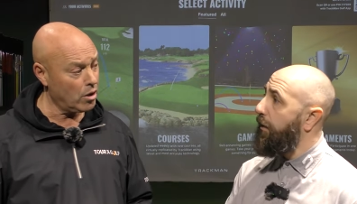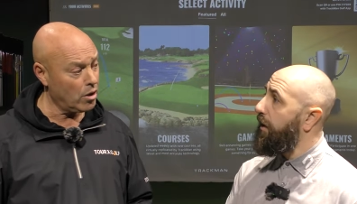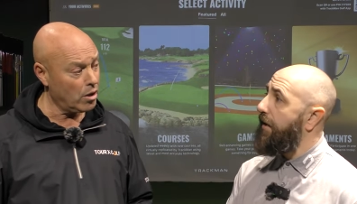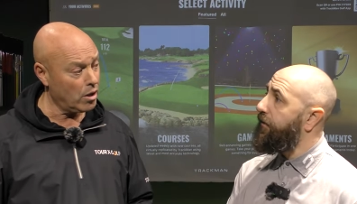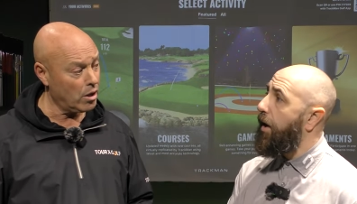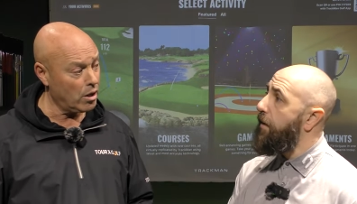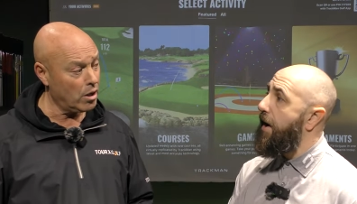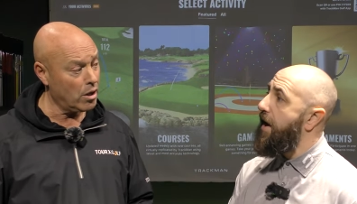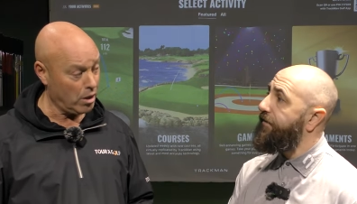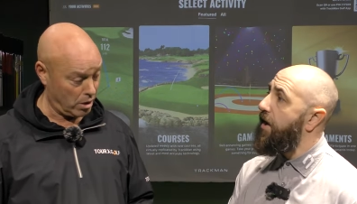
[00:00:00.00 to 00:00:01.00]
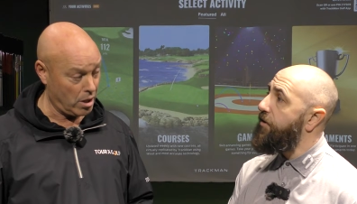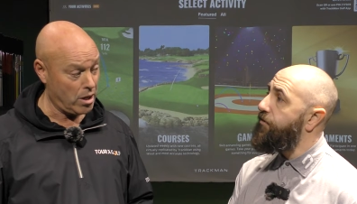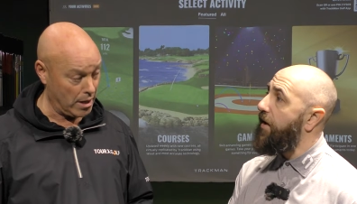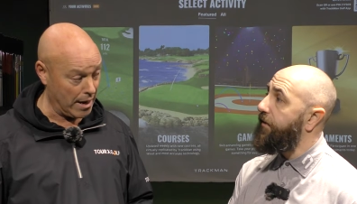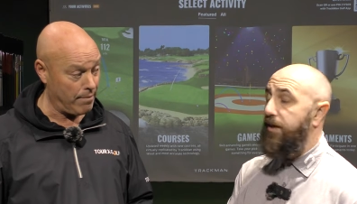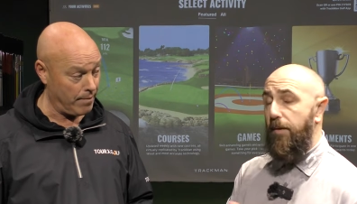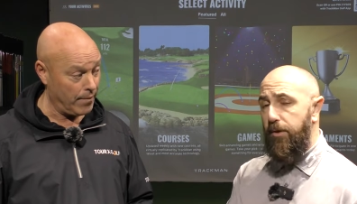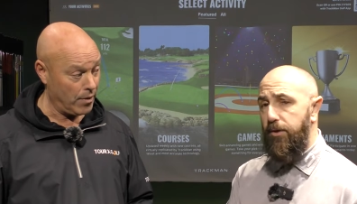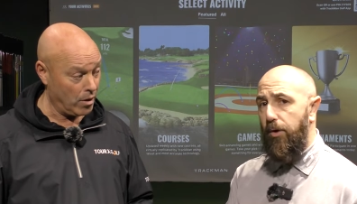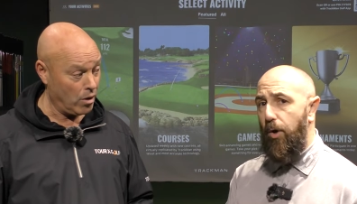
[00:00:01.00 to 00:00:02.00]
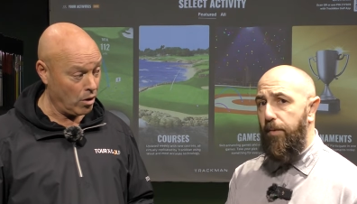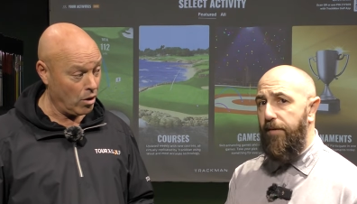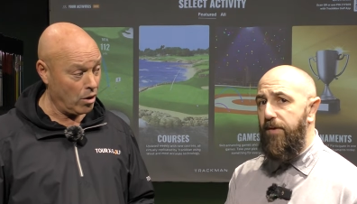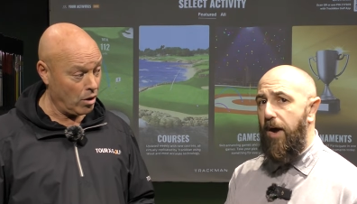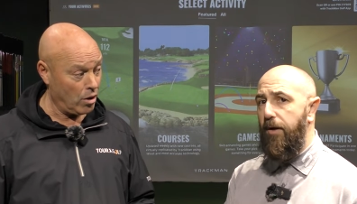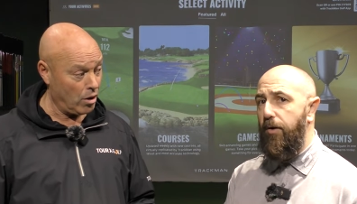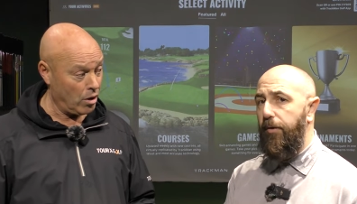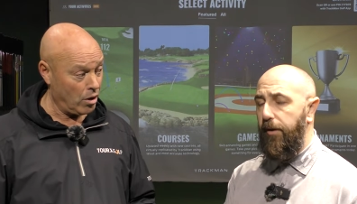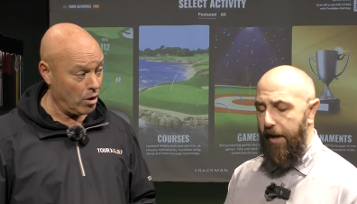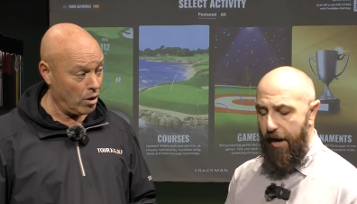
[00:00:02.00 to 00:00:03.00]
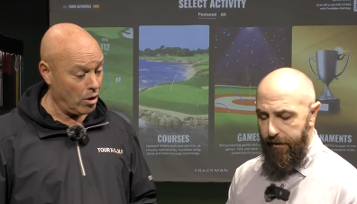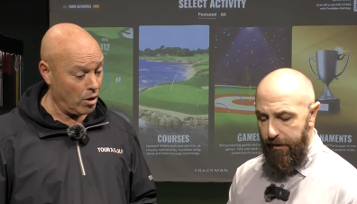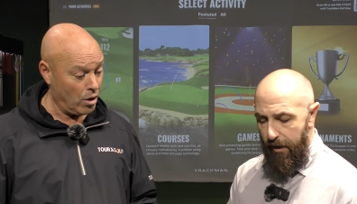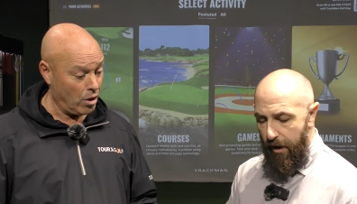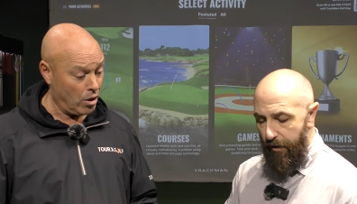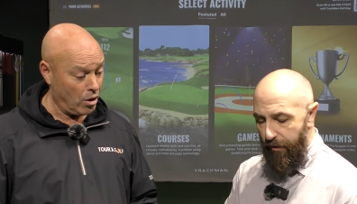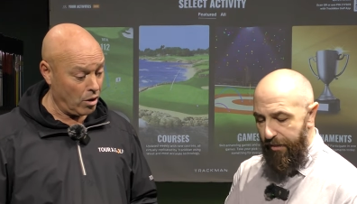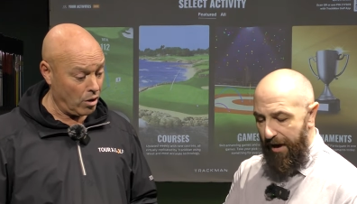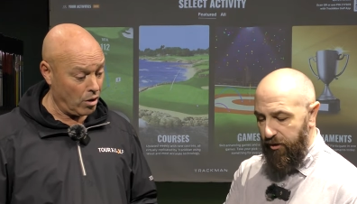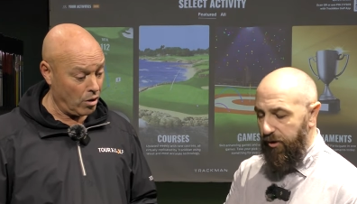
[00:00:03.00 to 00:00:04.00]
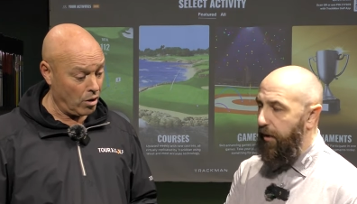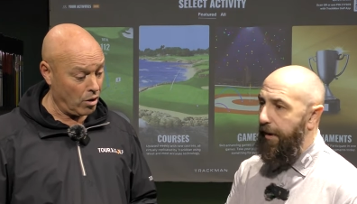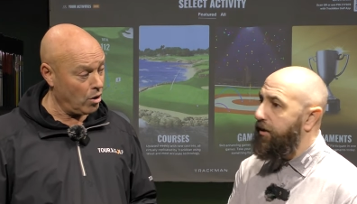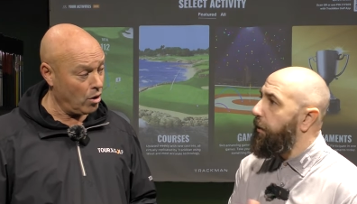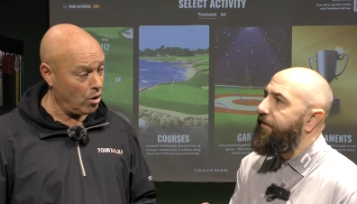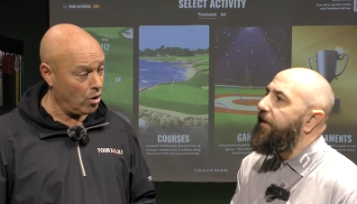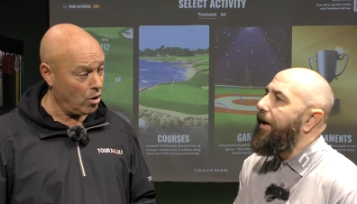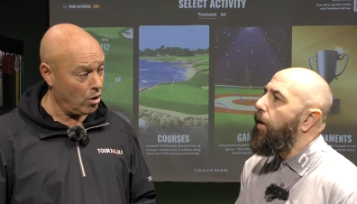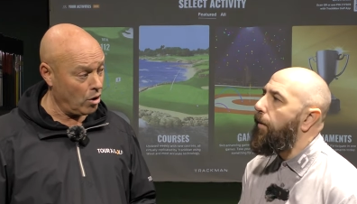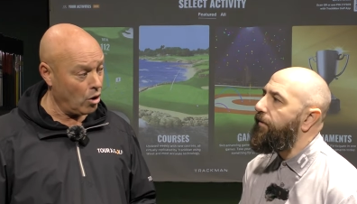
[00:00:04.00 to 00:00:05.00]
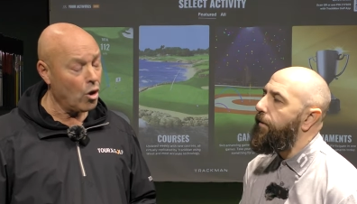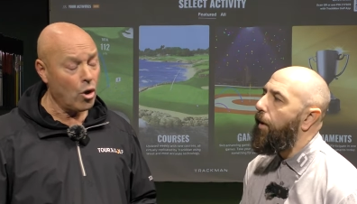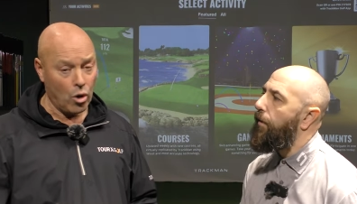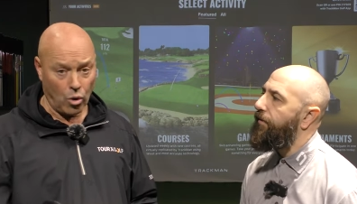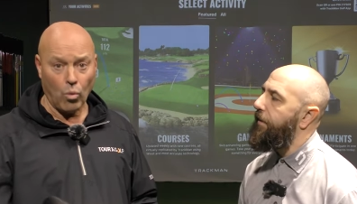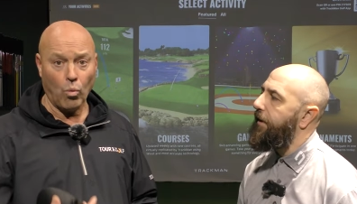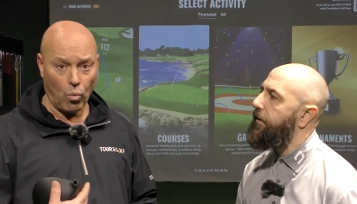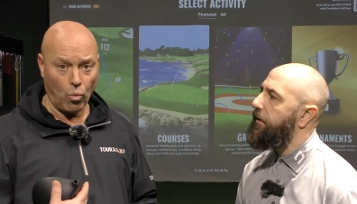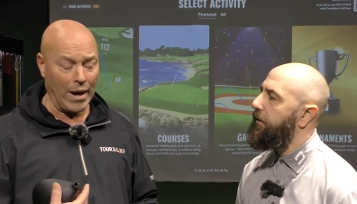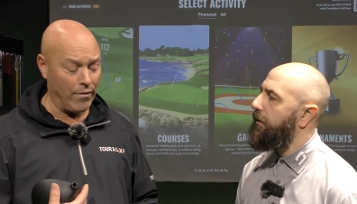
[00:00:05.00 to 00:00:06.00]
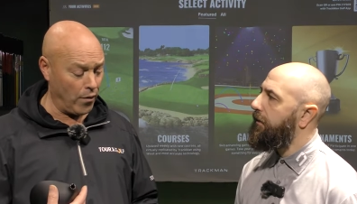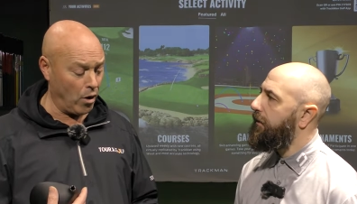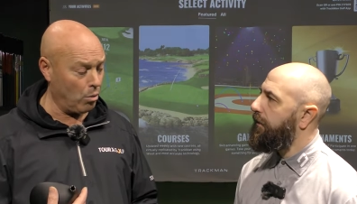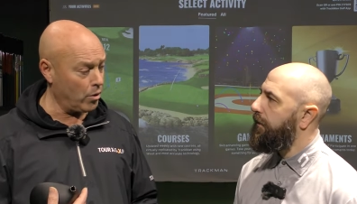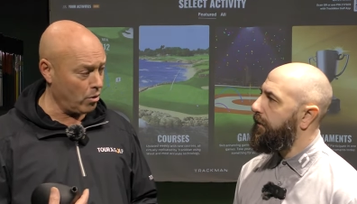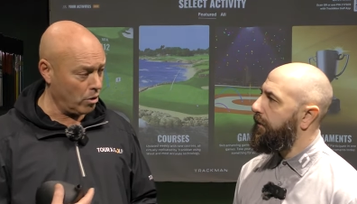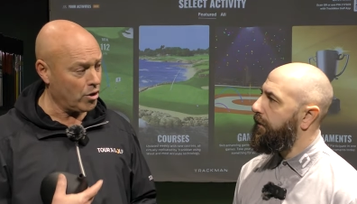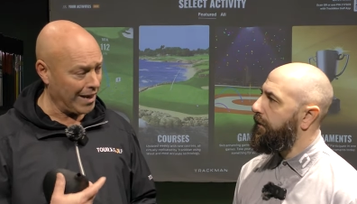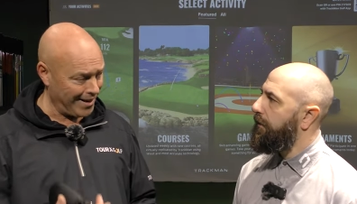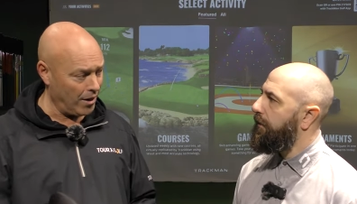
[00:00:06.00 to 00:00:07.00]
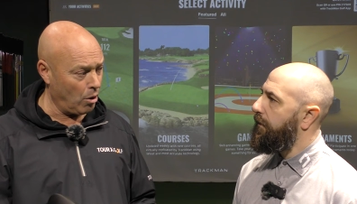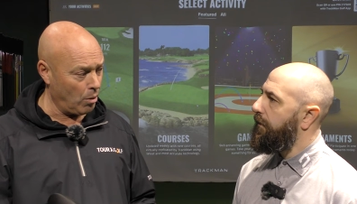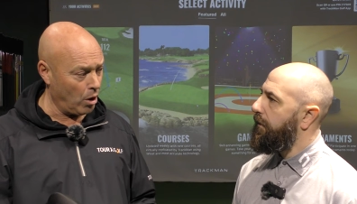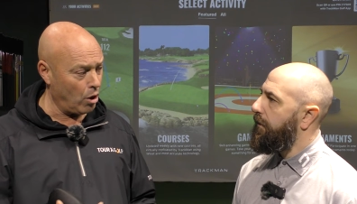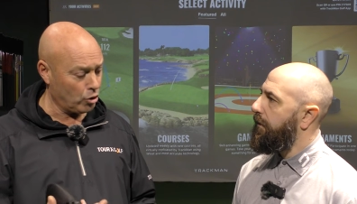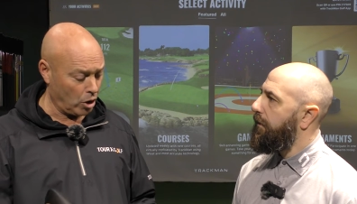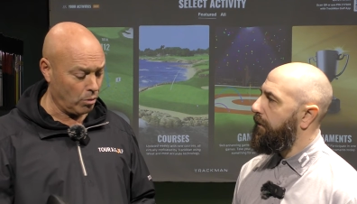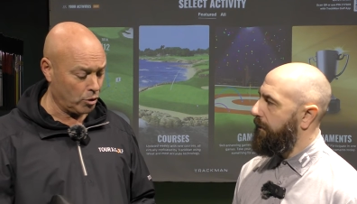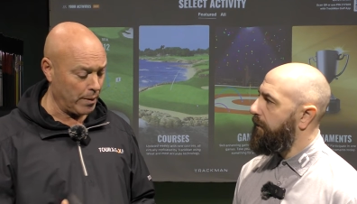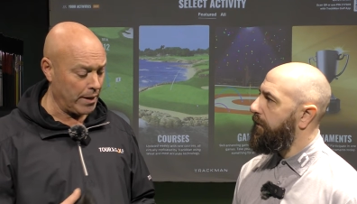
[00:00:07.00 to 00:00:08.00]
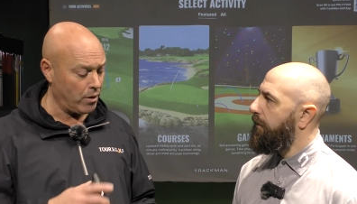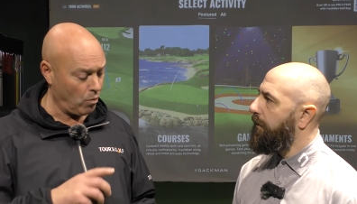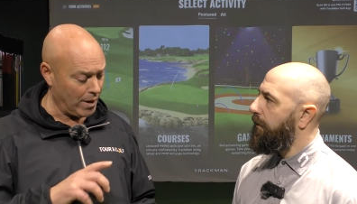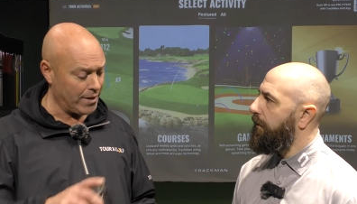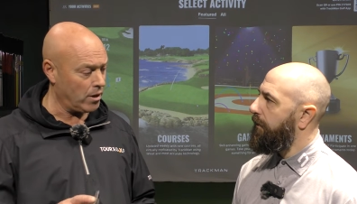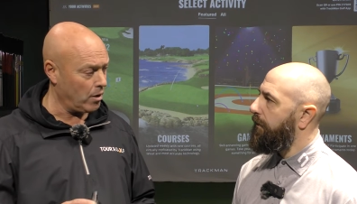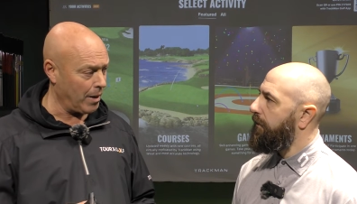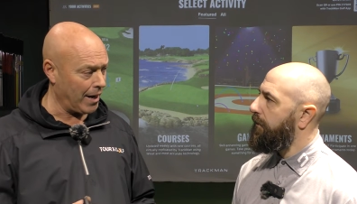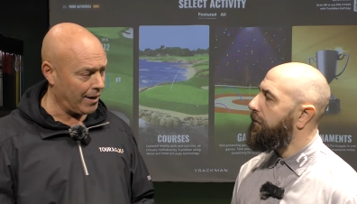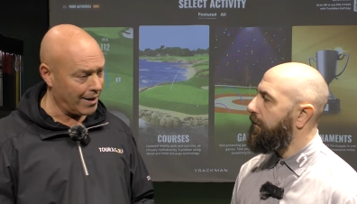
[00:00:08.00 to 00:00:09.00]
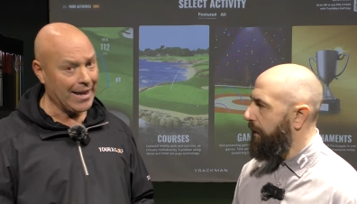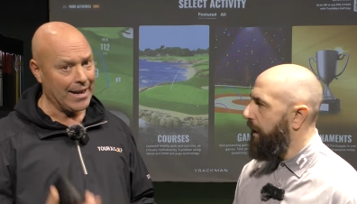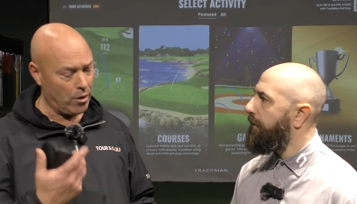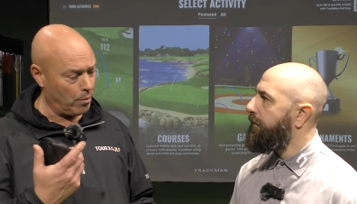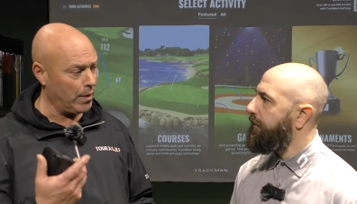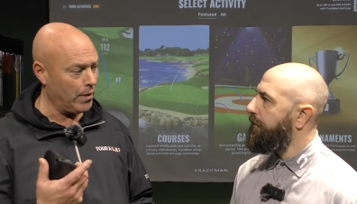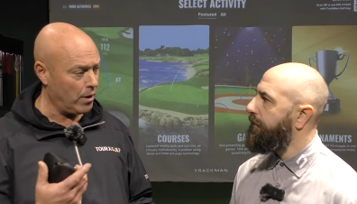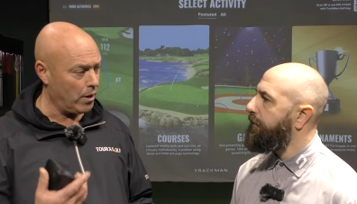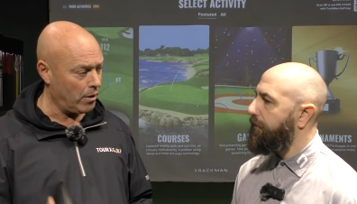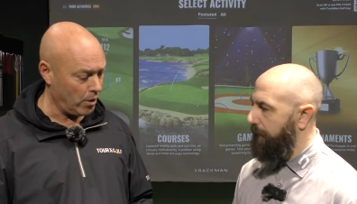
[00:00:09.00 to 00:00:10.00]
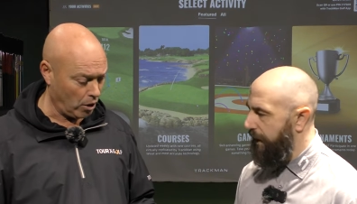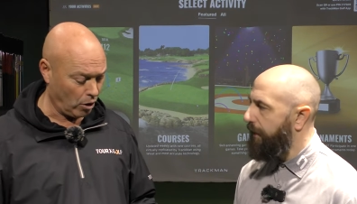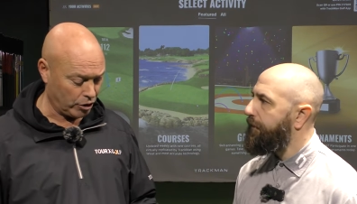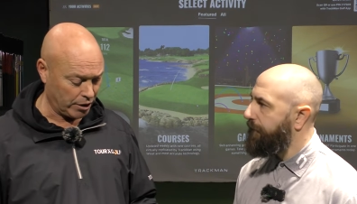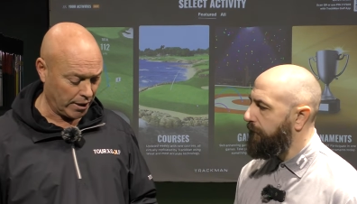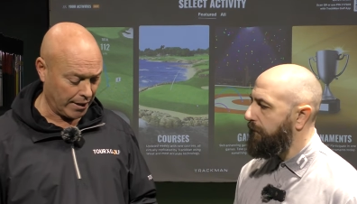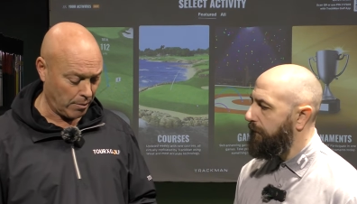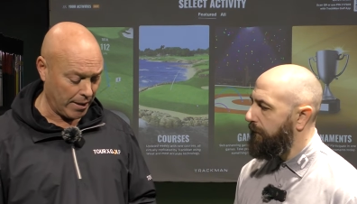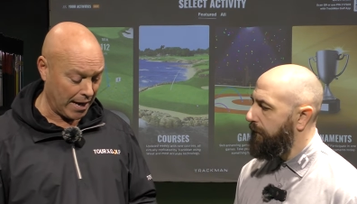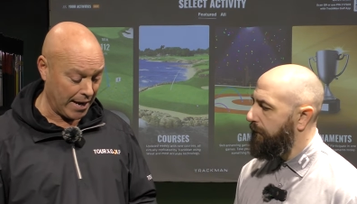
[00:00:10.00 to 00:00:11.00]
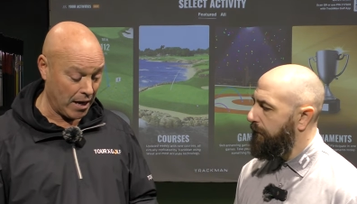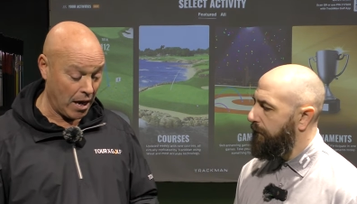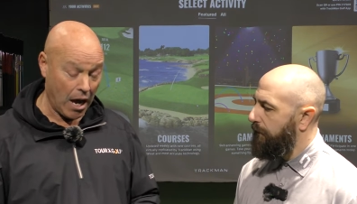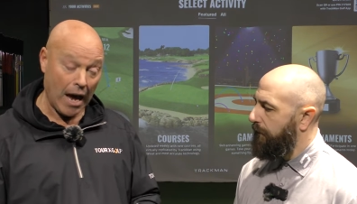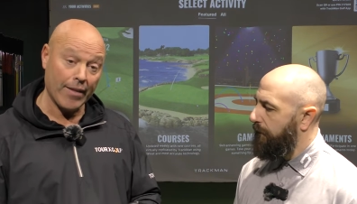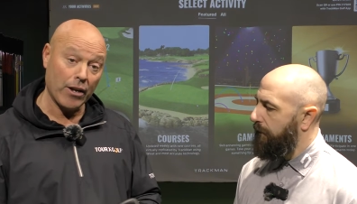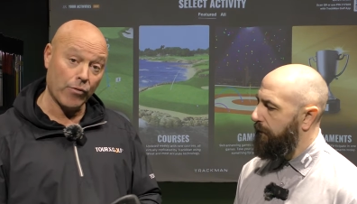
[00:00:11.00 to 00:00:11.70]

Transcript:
Speaker 1: like what I've got in my F9 driver. yeah. I'm using a Cobra F9 currently, guys, and that's just going to be it's going to be feel like home from home for me.
Speaker 2: Weight forward, slightly lower launch, lower spin. Weight at the back, get yeah. it up in the air. Uh, yeah. Launches a little bit higher, and then